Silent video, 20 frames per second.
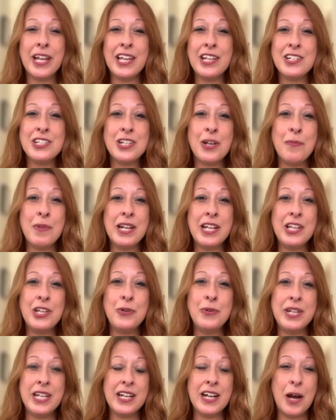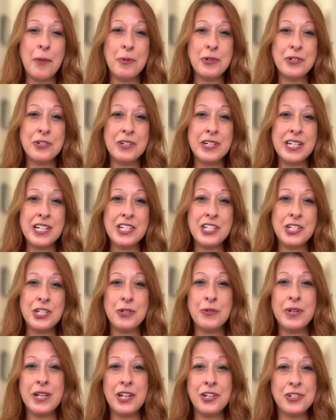bringing so many unique opportunities
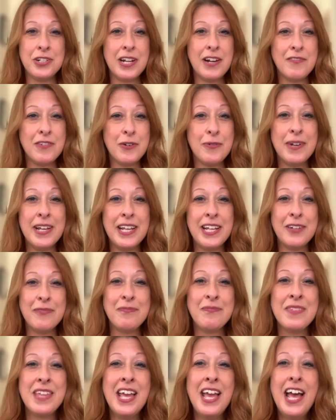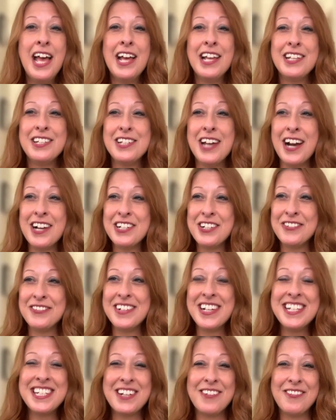to you each and every week. Dr.
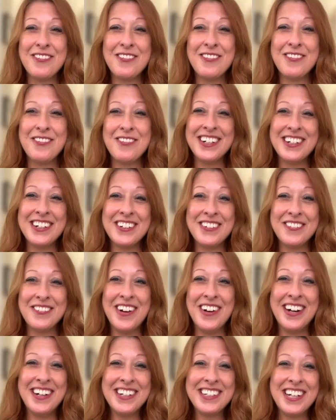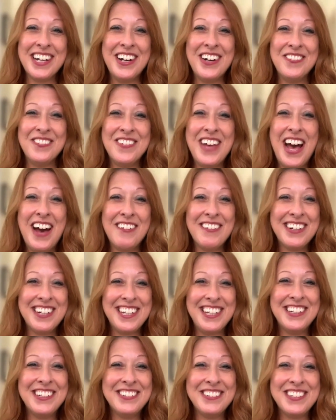Risa Ryger, welcome. How
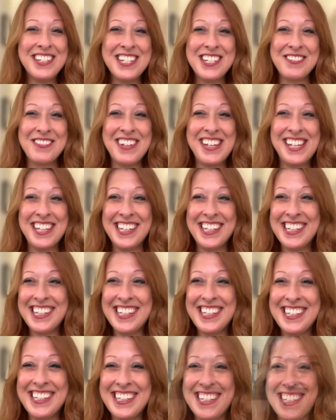are you this week?